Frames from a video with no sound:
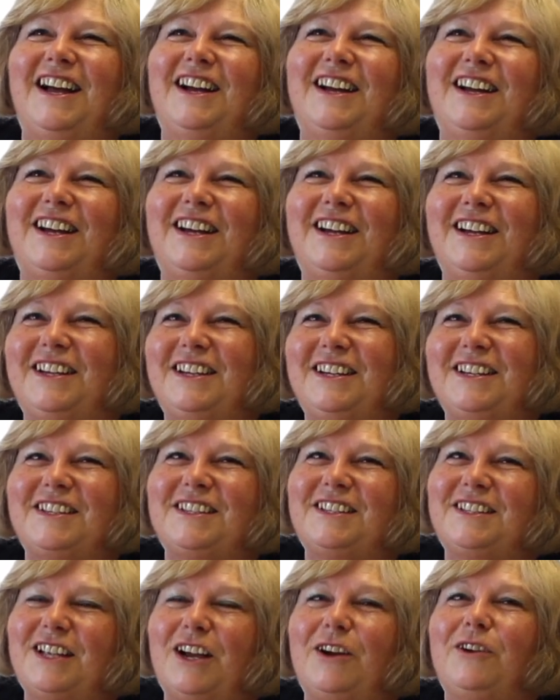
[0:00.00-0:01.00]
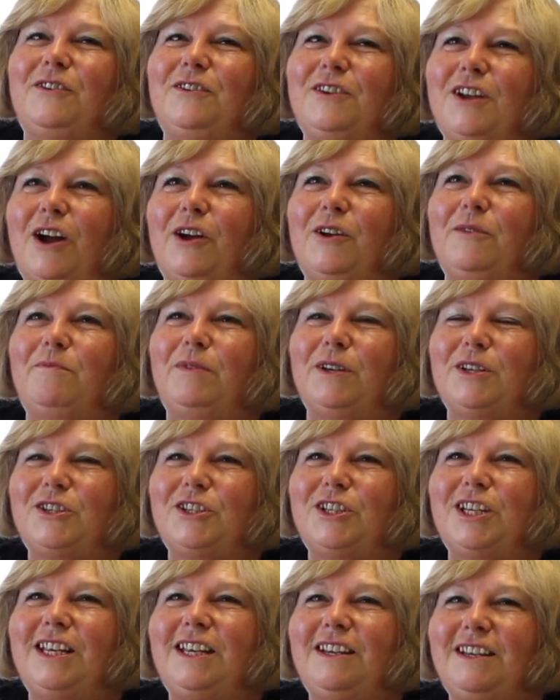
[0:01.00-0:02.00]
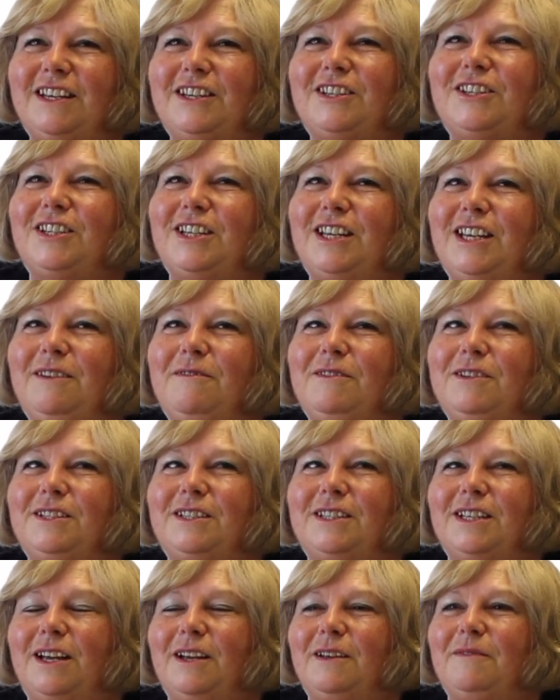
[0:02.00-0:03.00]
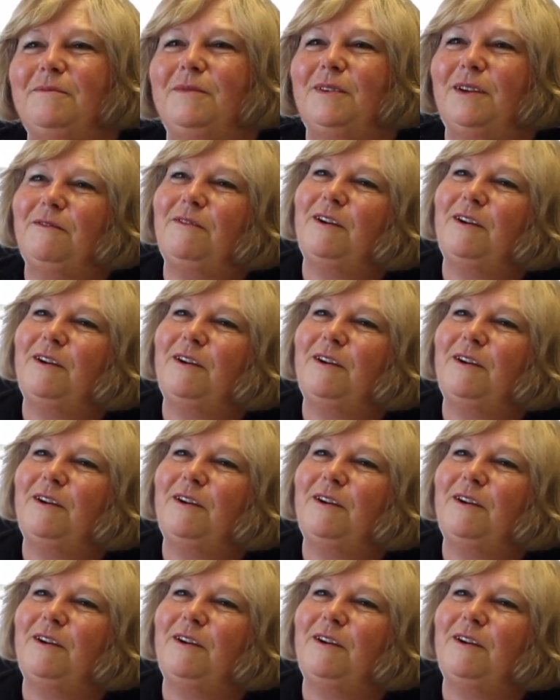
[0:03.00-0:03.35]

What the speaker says: but she was a